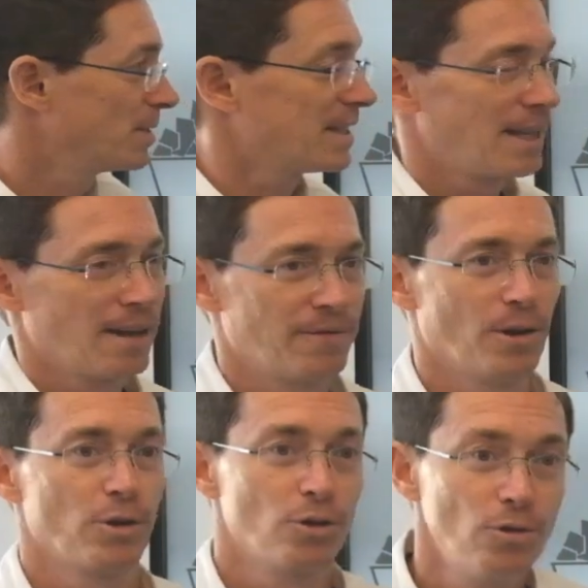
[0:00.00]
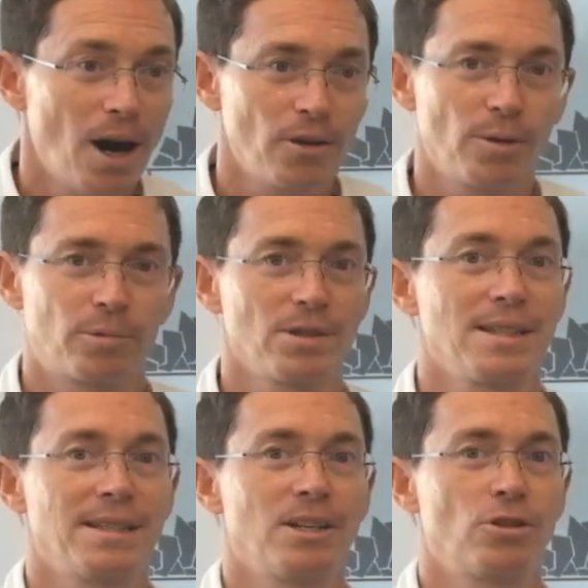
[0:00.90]
decide for you how your
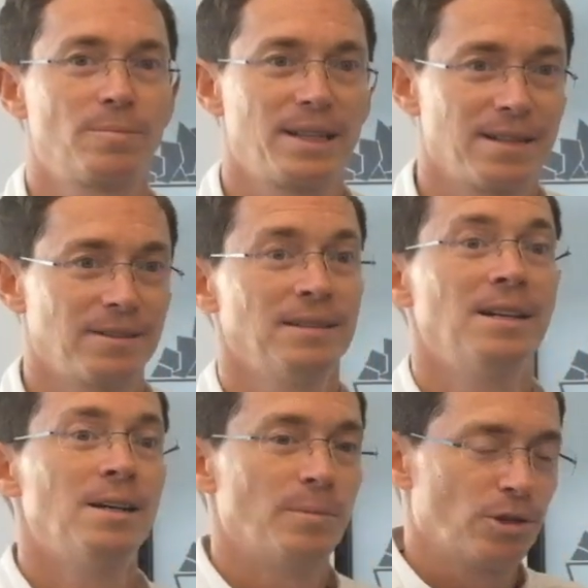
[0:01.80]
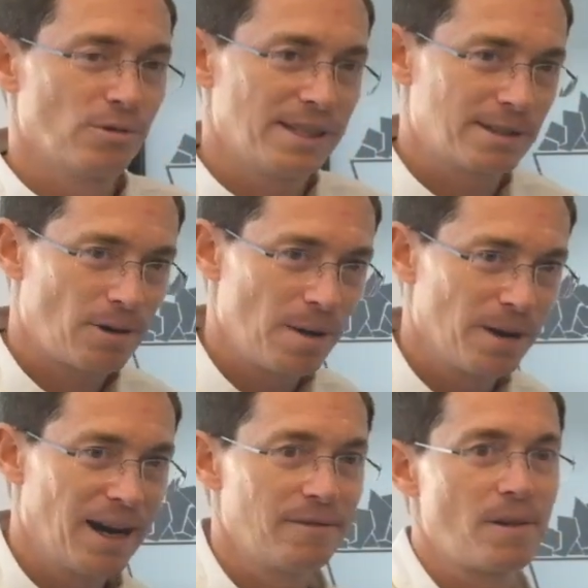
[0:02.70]
processing should be done, but you describe
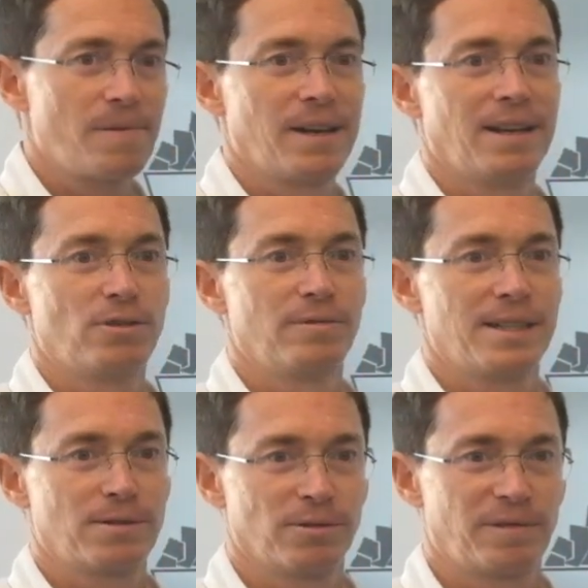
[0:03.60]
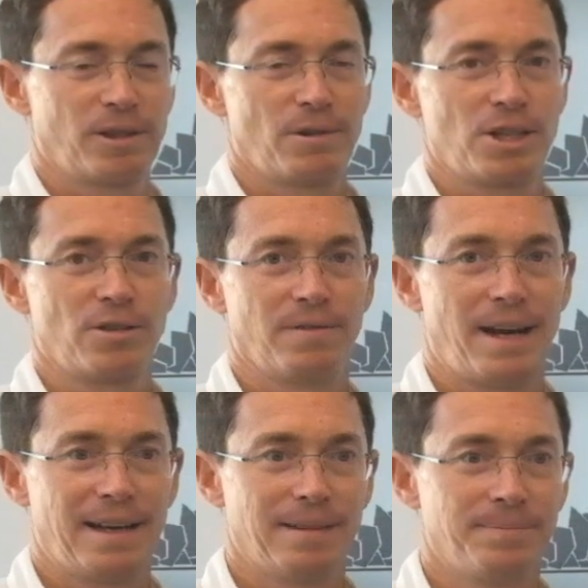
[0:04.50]
everything into this configuration file.
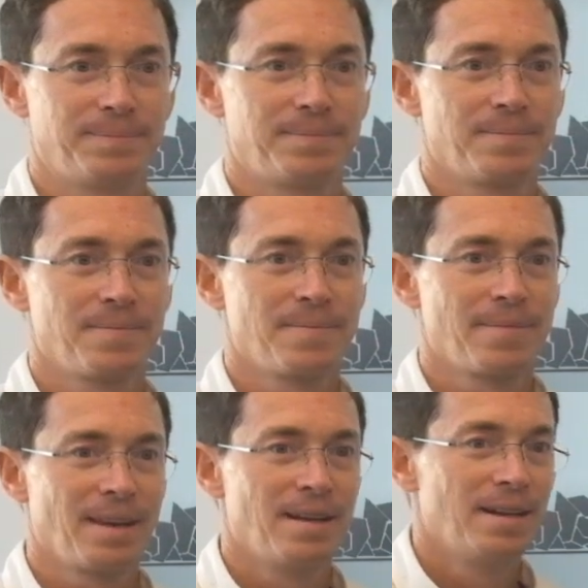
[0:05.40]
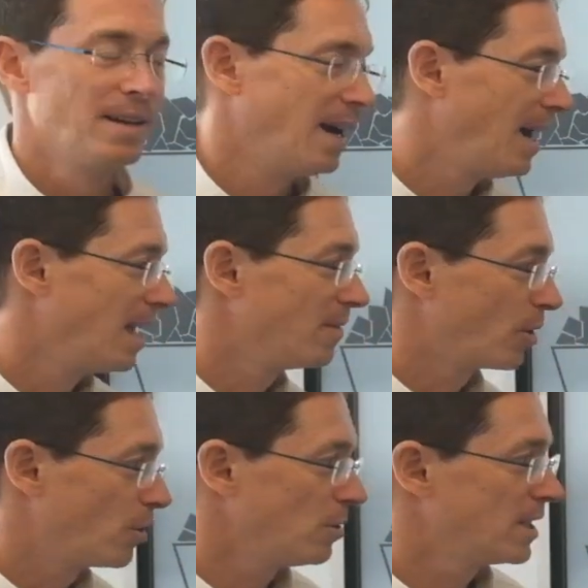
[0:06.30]
And the
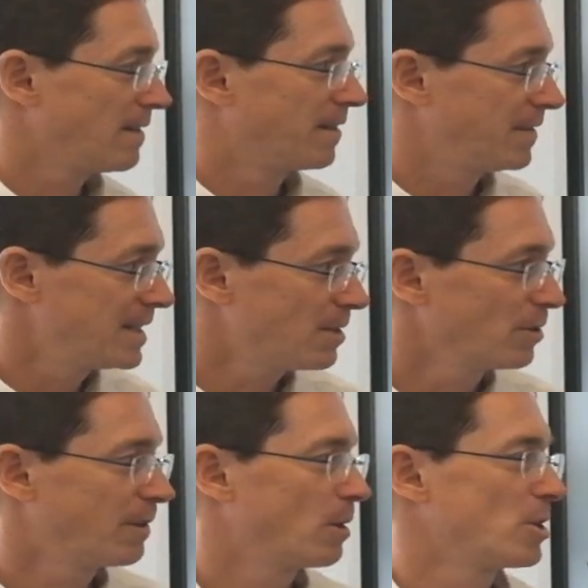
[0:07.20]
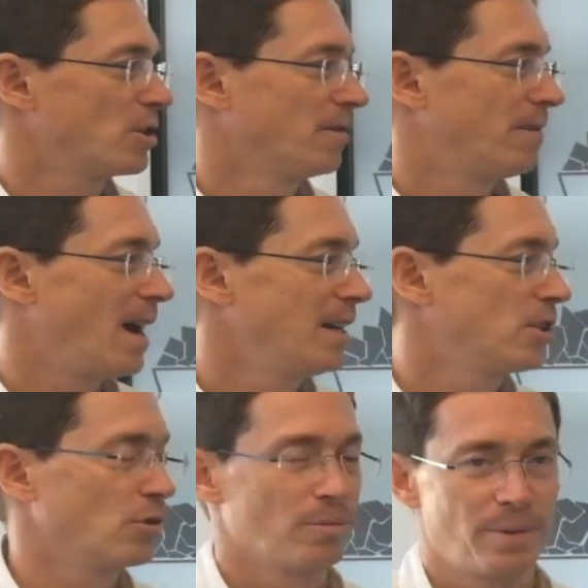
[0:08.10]
goal is that this configuration file
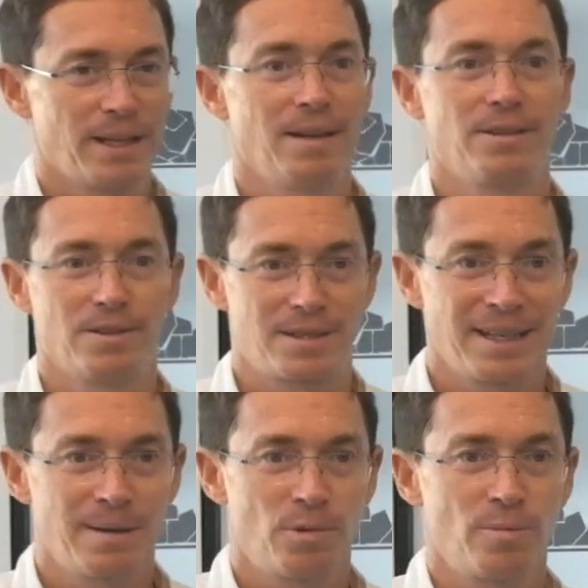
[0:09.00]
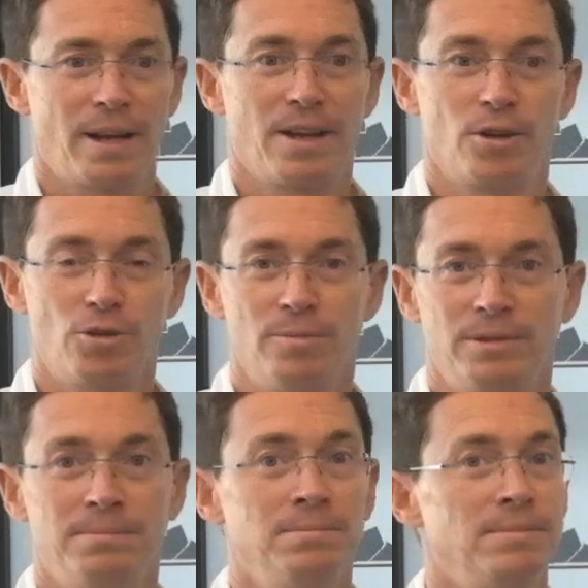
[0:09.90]
should be understandable by a
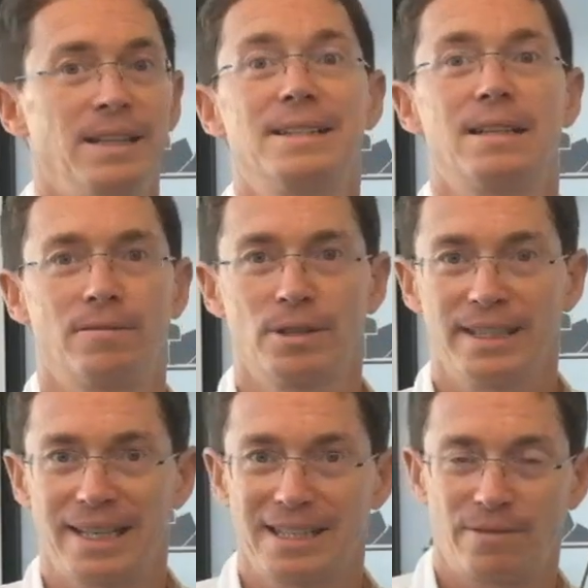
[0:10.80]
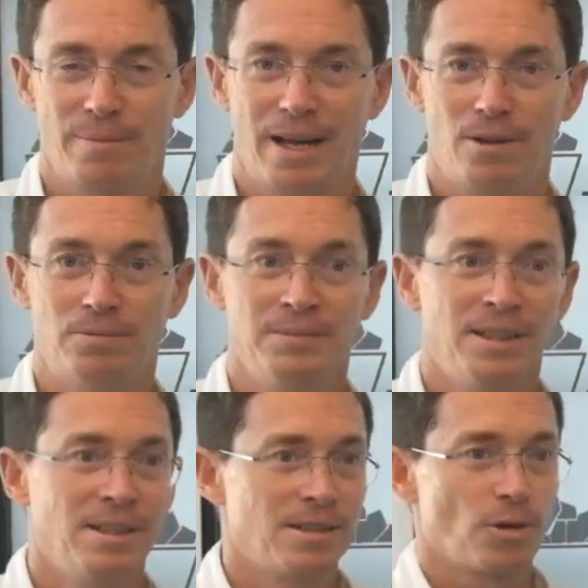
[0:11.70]
human in several decades from now.
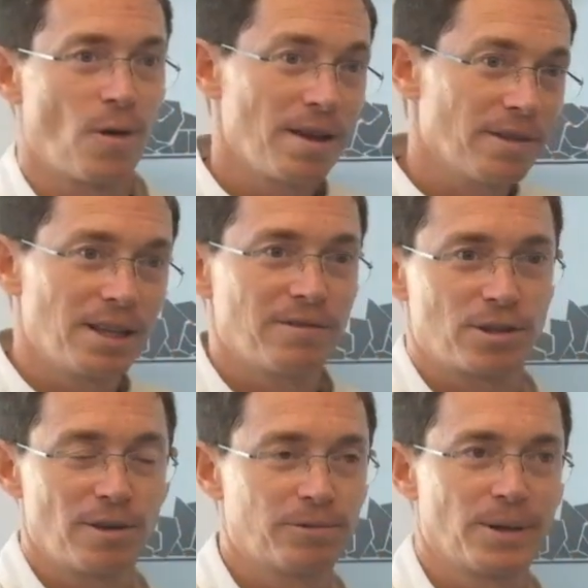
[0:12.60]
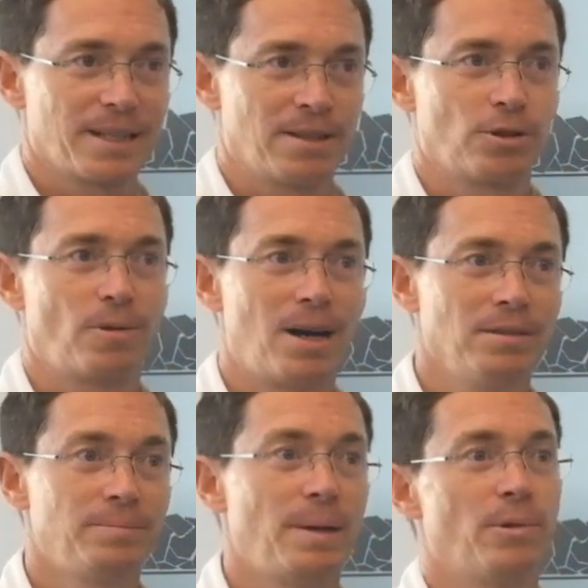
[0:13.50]
So even if the software is not
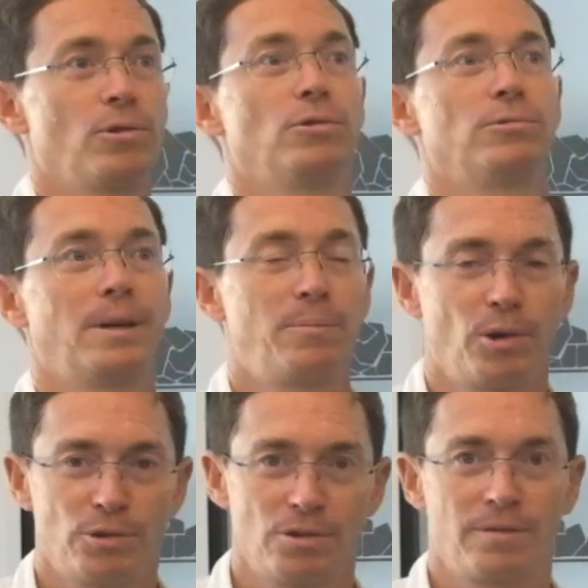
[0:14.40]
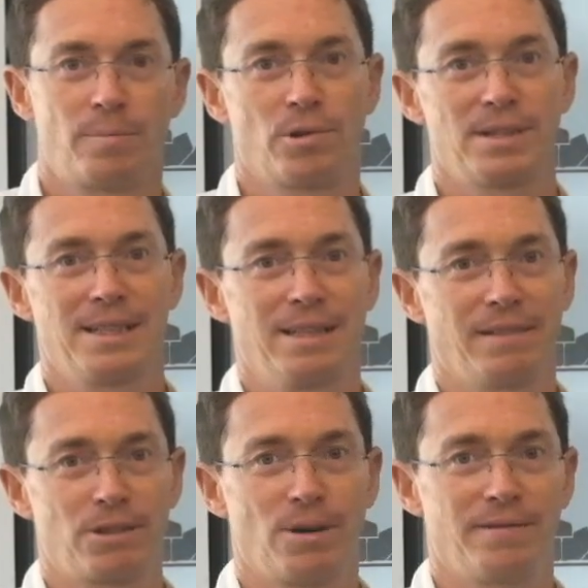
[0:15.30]
around, people could reproduce the processing
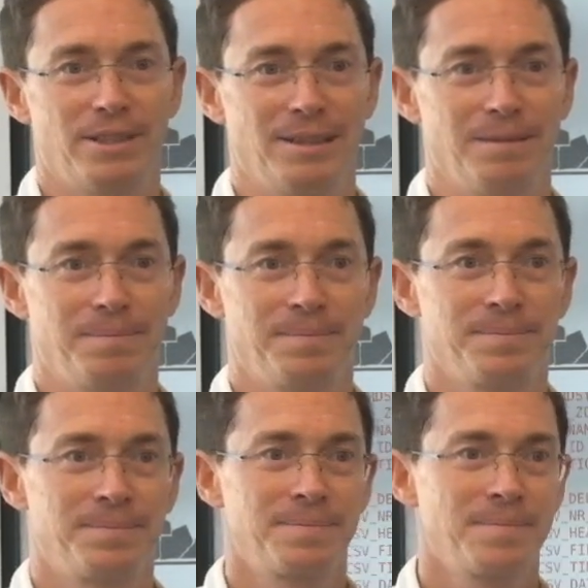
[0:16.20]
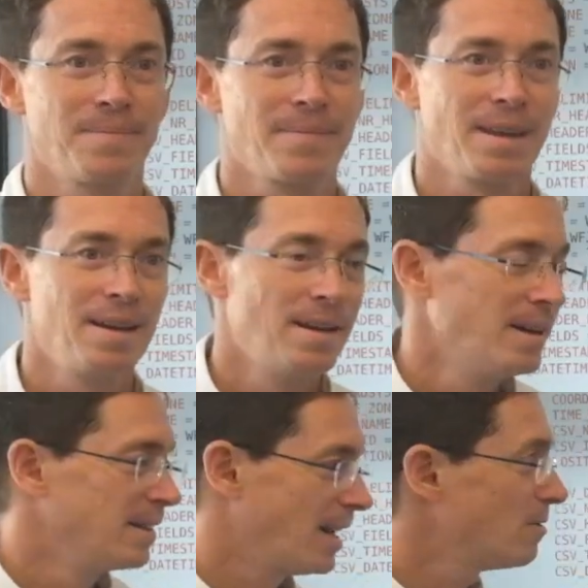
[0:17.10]
that you have done.
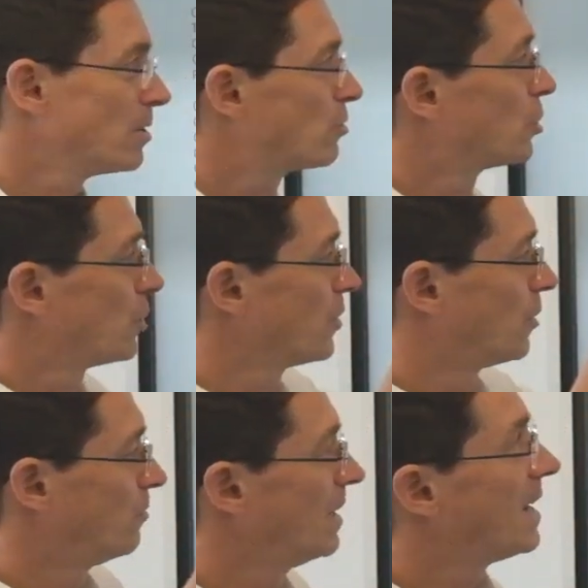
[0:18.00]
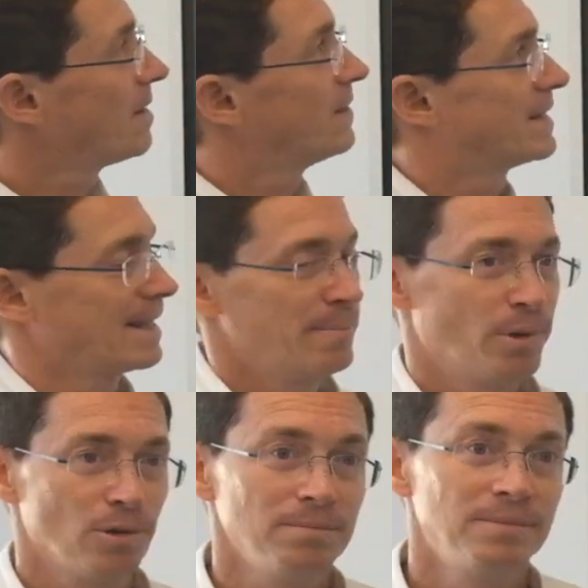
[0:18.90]
Now I want to show you a real-life
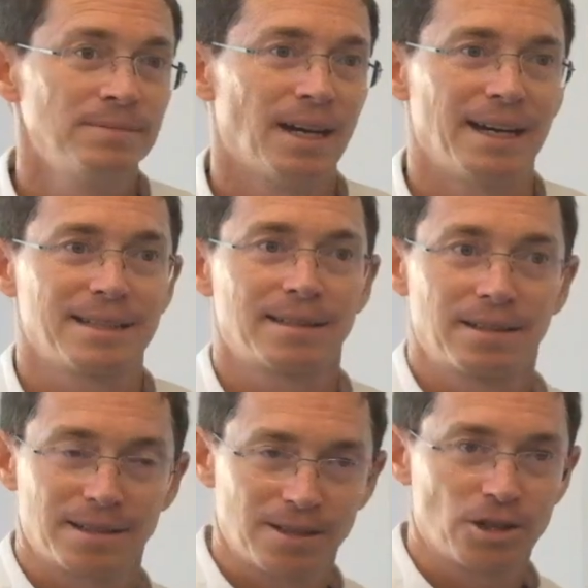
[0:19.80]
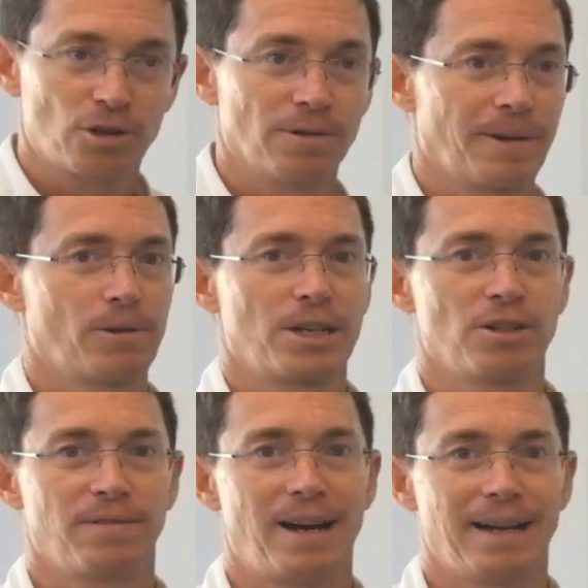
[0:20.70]
example as such configuration
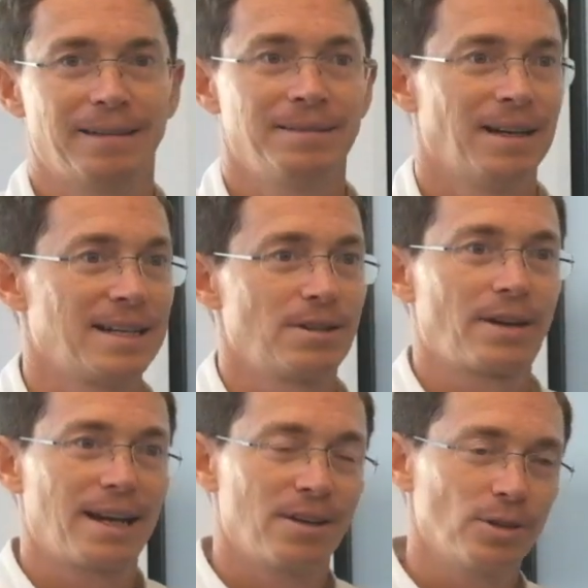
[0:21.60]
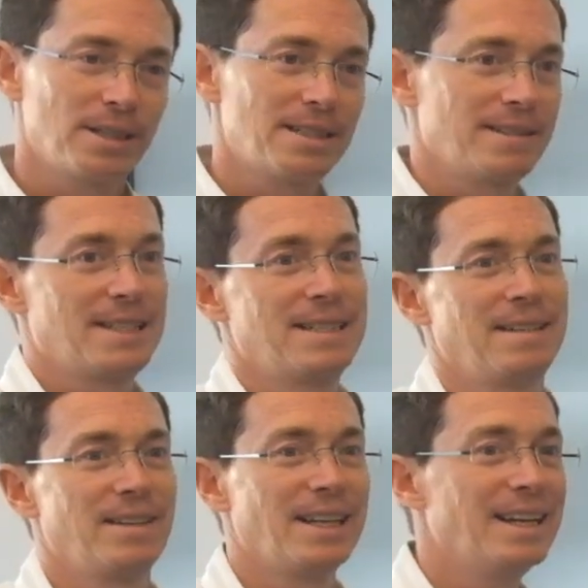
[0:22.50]
file. As you can notice, this is in
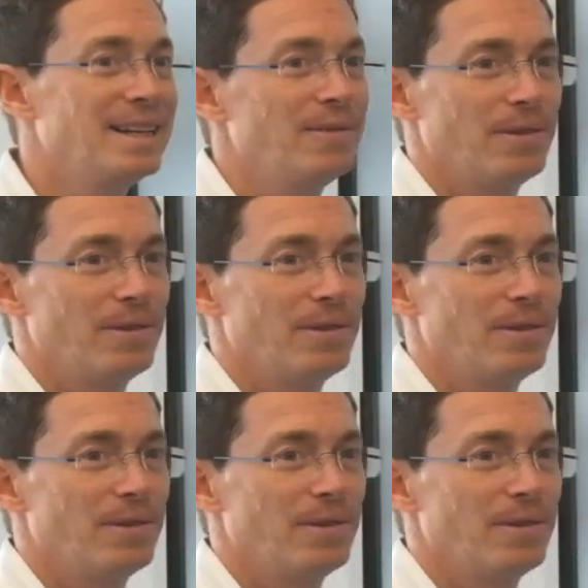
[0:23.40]
the INI